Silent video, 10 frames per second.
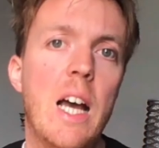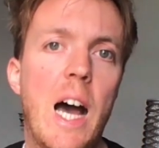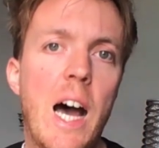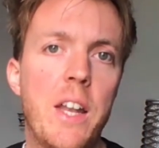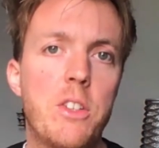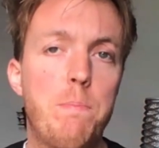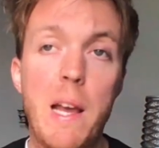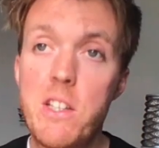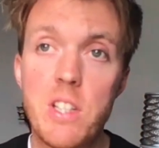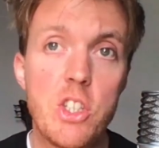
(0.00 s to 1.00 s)
and
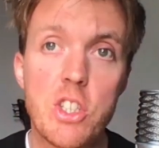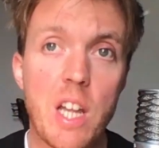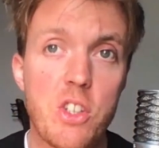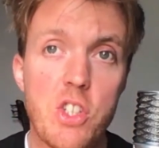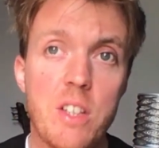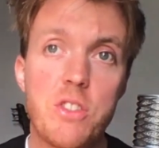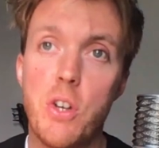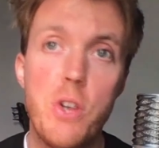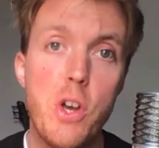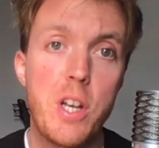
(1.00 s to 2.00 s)
basically just had a chance to
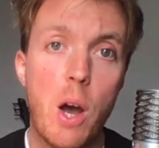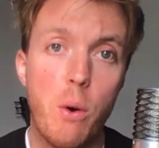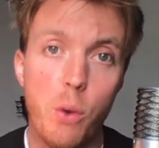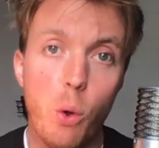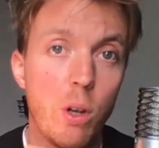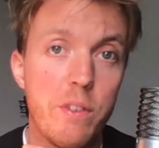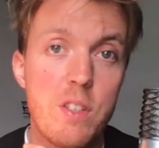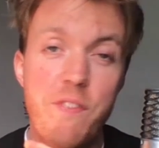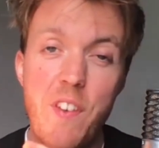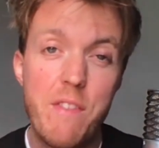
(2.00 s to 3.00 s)
nerd out on all of
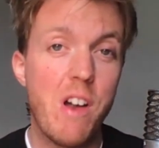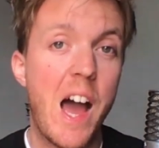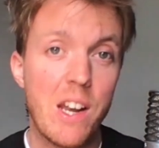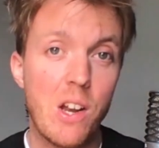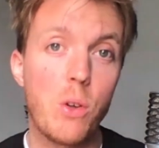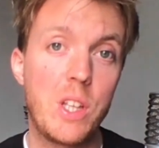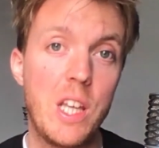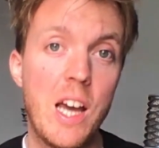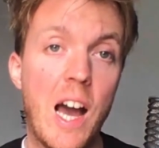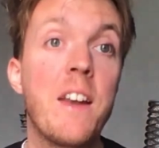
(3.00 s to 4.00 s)
his favourite analog
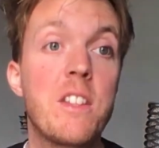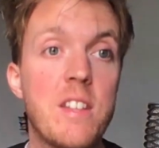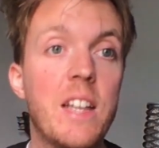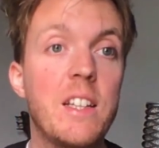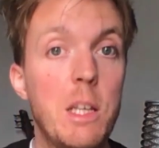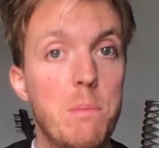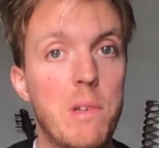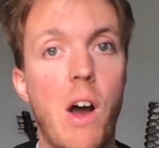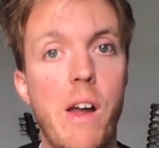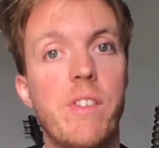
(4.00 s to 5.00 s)
gear and take a deep
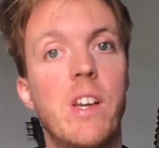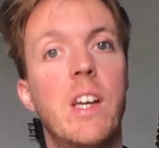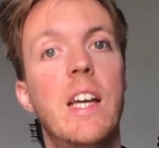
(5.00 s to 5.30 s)
dive